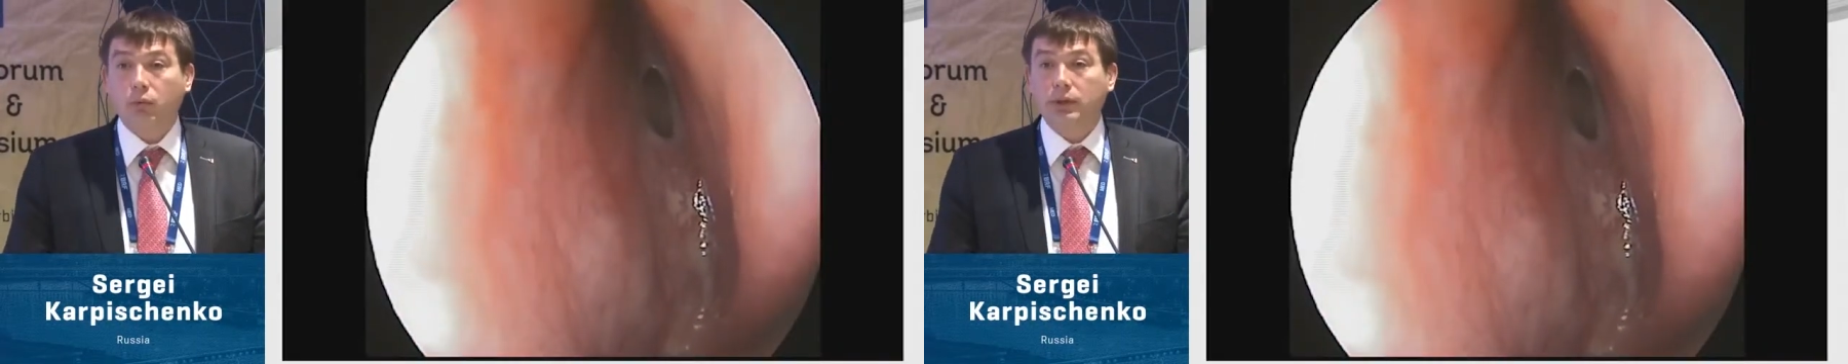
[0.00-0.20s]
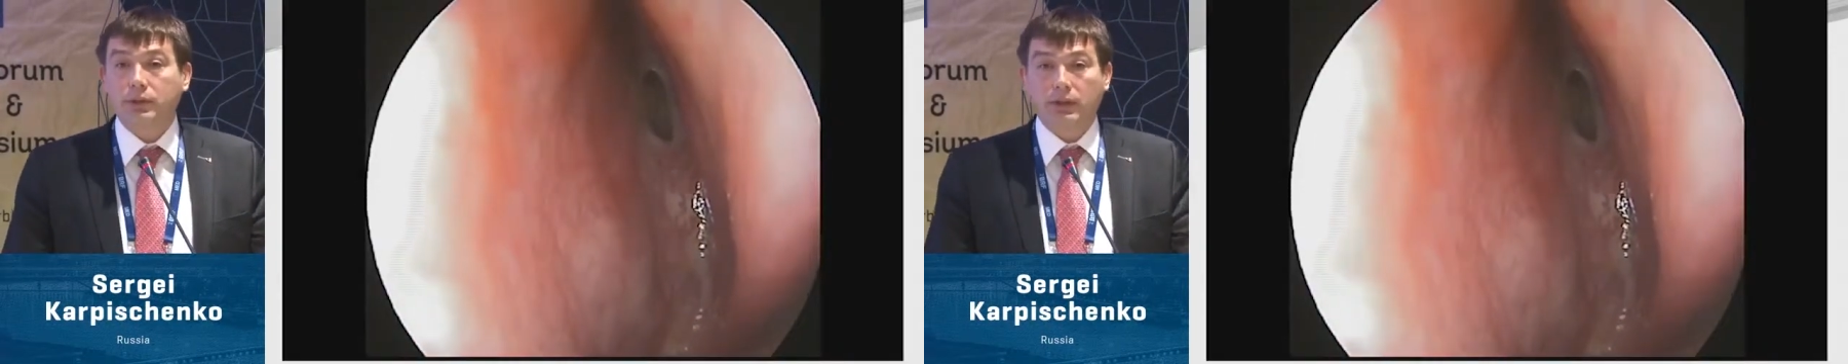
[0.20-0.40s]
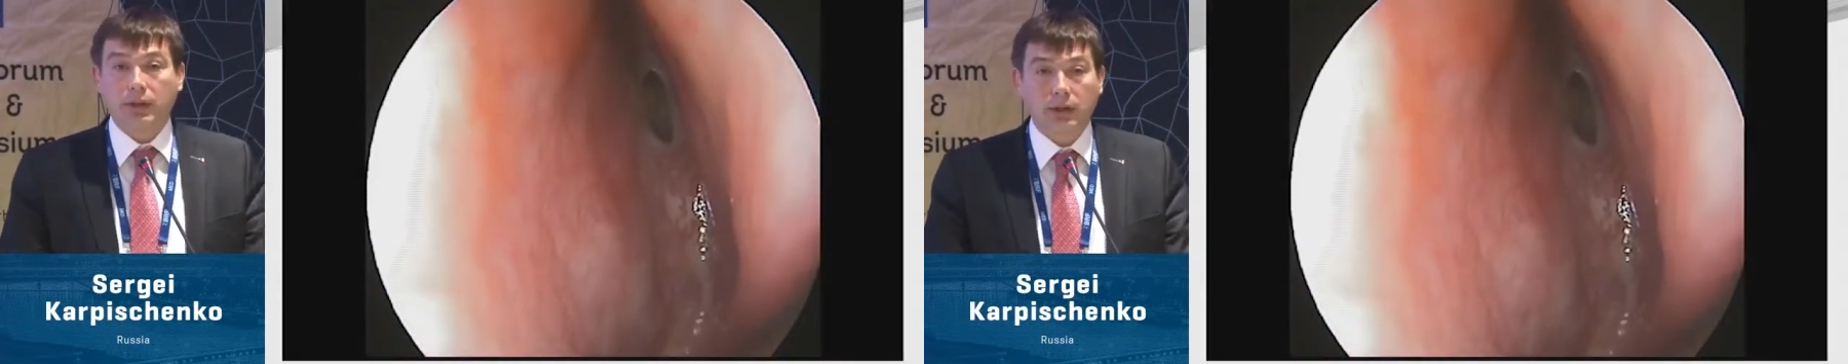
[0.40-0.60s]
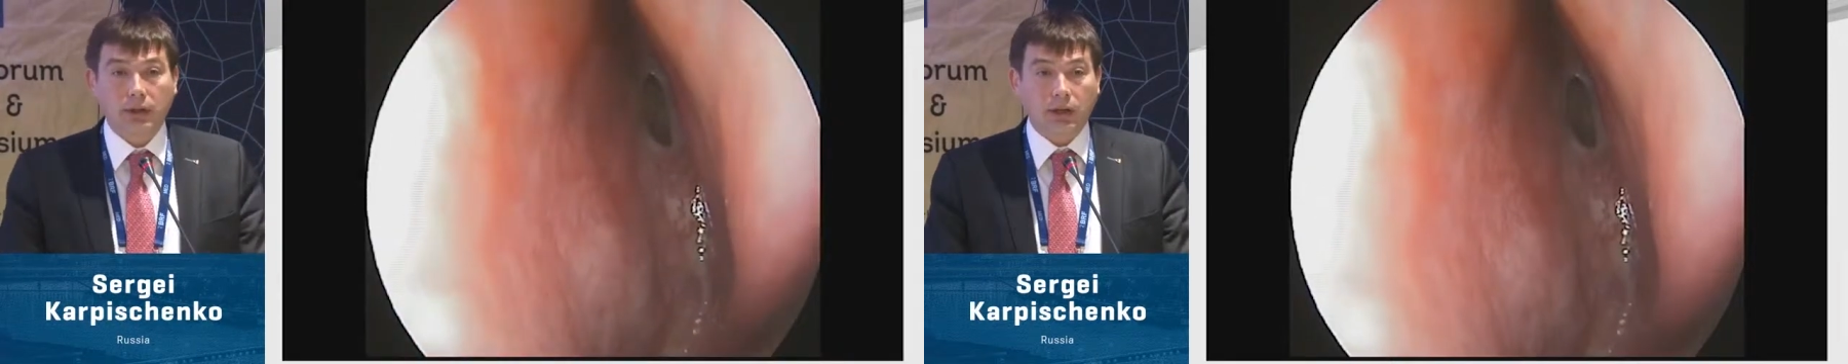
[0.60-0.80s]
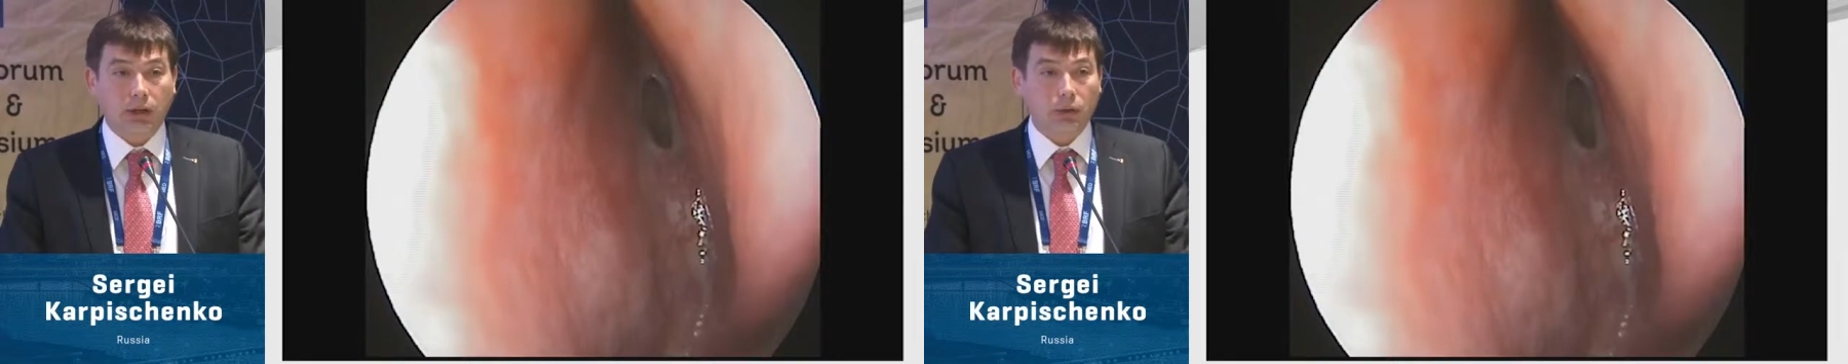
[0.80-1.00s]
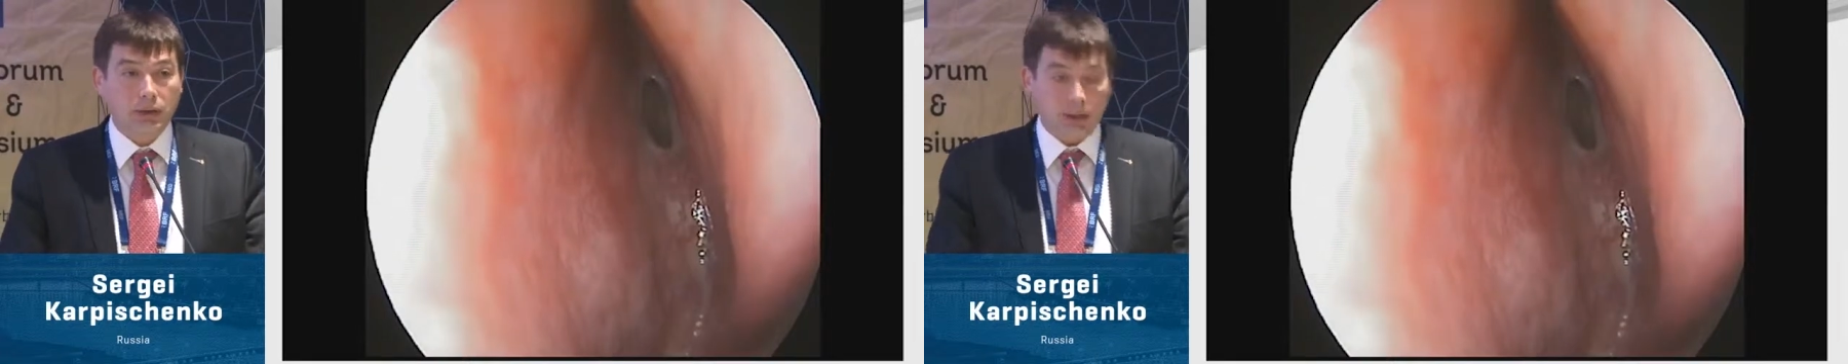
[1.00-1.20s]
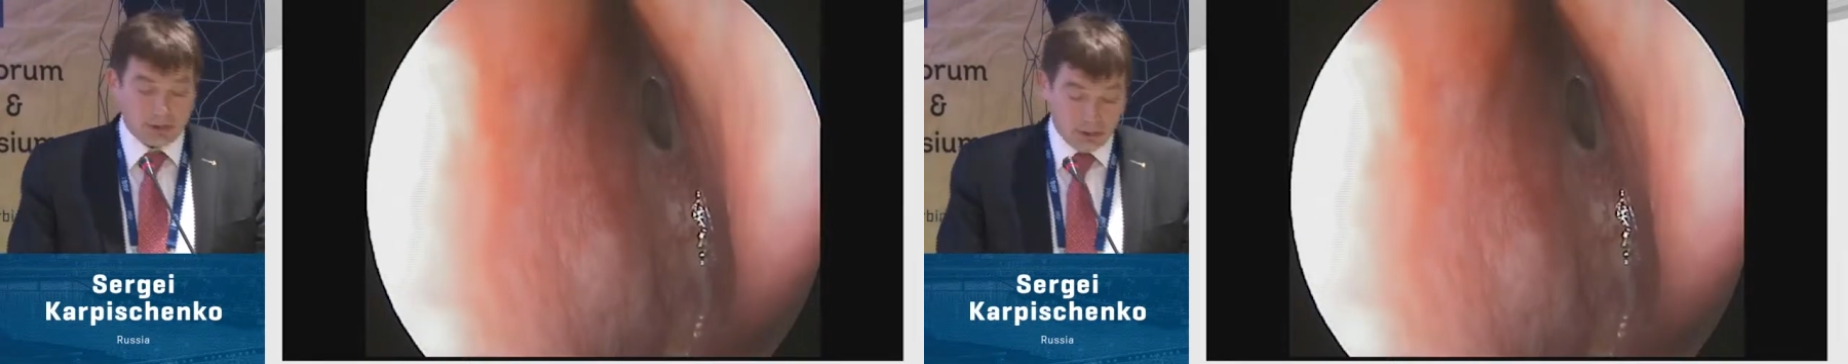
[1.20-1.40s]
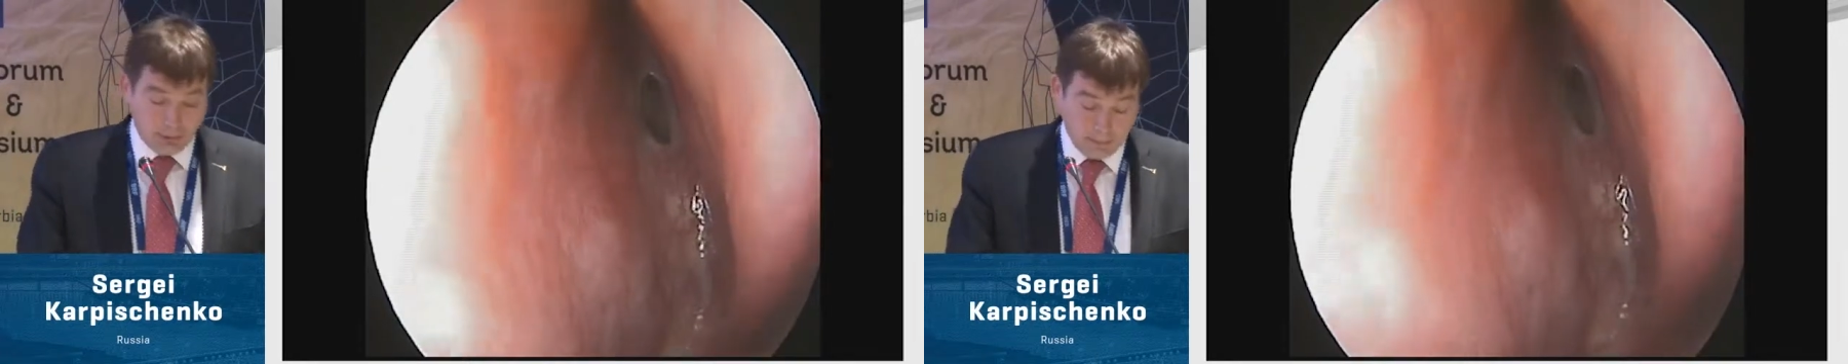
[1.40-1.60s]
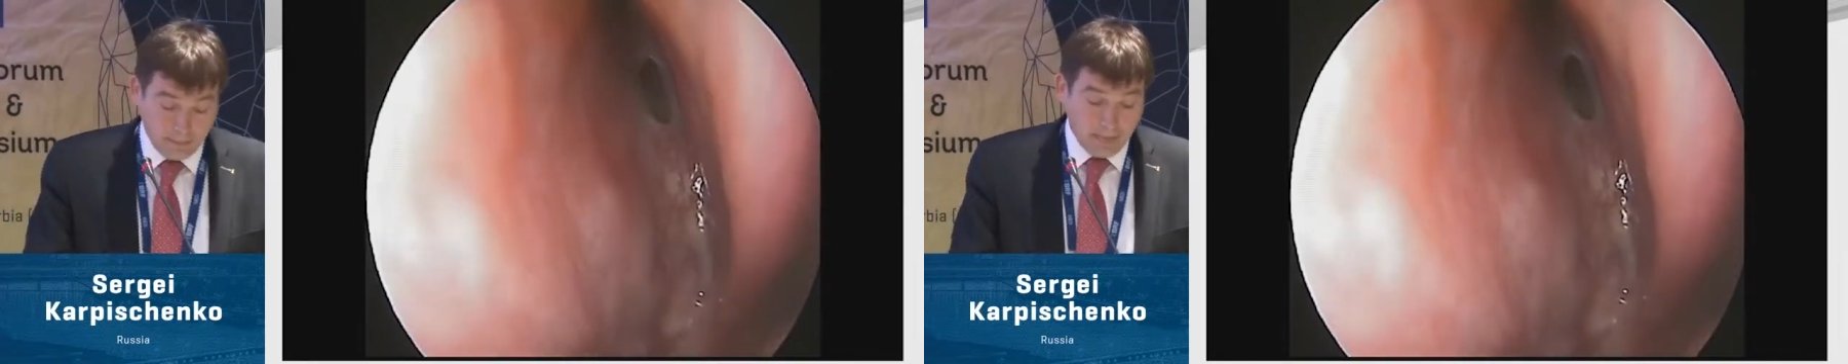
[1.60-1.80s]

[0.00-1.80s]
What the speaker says: with carotid artery.